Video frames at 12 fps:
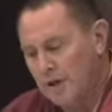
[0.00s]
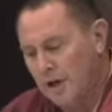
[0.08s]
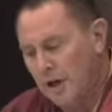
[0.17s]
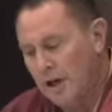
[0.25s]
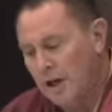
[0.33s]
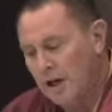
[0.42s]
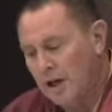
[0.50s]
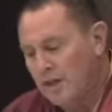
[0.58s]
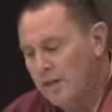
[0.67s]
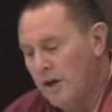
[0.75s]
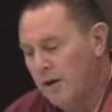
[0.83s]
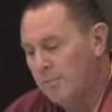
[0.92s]

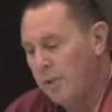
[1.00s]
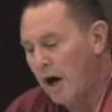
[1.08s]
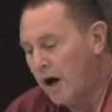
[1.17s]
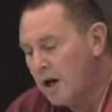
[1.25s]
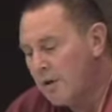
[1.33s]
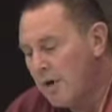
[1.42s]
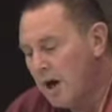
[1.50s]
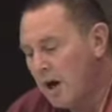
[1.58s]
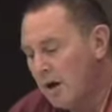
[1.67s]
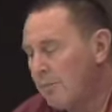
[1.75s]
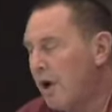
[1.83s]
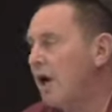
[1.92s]
the
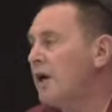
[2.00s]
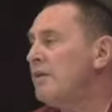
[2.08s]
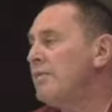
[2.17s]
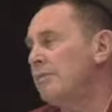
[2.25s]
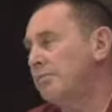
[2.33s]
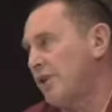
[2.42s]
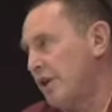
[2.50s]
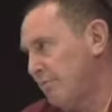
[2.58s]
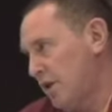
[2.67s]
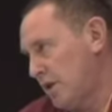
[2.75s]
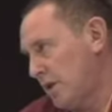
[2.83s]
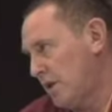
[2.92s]
parama
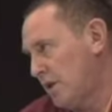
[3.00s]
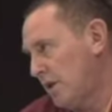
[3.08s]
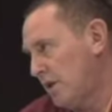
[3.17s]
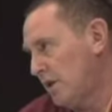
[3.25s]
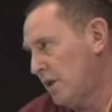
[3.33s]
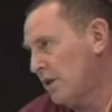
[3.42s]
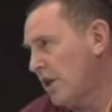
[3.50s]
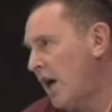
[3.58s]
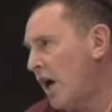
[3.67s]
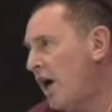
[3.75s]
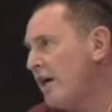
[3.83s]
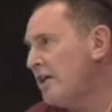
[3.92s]
prema, the
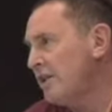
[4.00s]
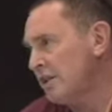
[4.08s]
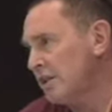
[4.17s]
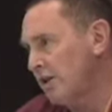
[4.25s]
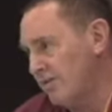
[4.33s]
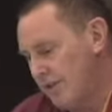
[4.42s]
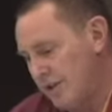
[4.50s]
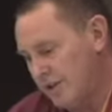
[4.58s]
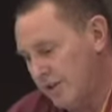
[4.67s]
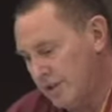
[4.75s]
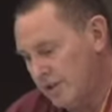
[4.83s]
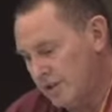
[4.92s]
highest love
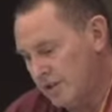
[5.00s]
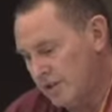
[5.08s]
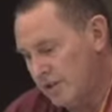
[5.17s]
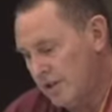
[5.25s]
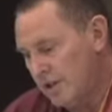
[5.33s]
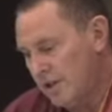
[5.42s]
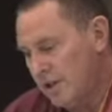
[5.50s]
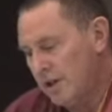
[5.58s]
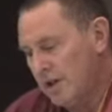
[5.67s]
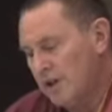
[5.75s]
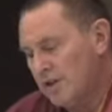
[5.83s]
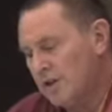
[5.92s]
there is.
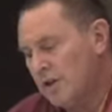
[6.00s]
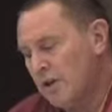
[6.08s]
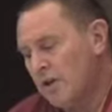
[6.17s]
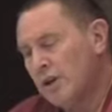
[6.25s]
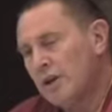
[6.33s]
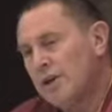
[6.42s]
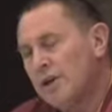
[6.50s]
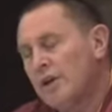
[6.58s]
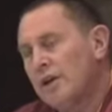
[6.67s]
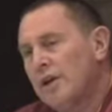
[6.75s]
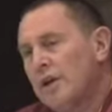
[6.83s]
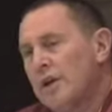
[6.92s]
So
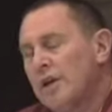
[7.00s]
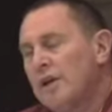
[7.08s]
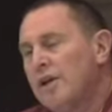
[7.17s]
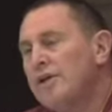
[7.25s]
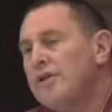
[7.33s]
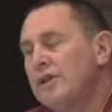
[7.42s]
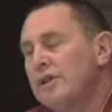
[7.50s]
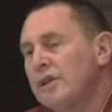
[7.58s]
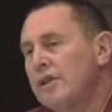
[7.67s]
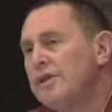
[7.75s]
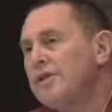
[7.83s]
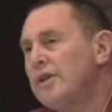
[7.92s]

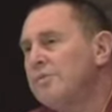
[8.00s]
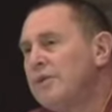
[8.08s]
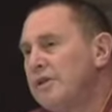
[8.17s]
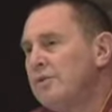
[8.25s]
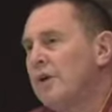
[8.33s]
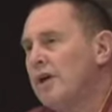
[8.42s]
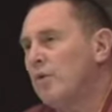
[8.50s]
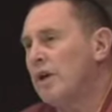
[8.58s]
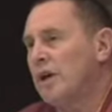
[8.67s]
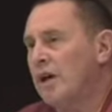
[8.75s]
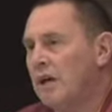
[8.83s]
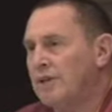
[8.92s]
here's something you might
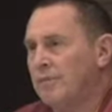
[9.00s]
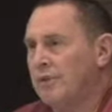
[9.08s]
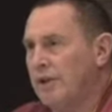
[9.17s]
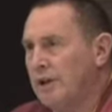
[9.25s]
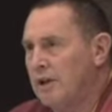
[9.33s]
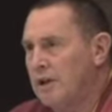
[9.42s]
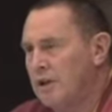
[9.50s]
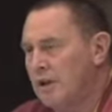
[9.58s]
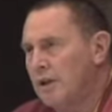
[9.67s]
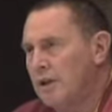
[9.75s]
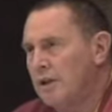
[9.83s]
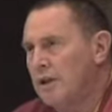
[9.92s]
want to contemplate.
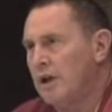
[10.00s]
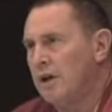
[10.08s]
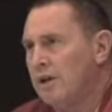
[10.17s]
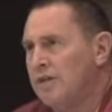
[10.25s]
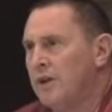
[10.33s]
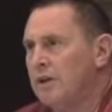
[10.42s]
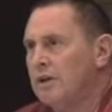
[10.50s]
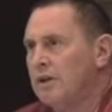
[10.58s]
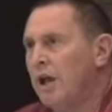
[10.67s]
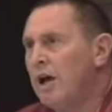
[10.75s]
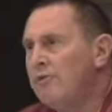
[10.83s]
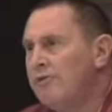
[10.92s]
The
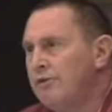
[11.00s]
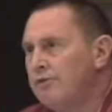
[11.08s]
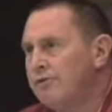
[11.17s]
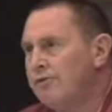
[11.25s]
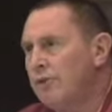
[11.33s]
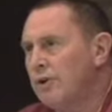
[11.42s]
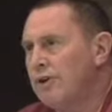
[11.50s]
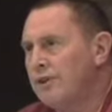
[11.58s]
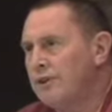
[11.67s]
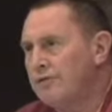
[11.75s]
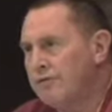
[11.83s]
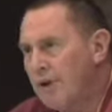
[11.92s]
love for the
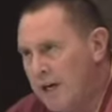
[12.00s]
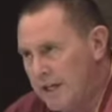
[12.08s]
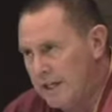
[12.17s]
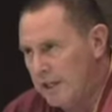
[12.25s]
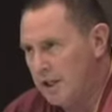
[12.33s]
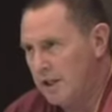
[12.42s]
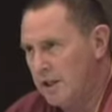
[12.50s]
divine,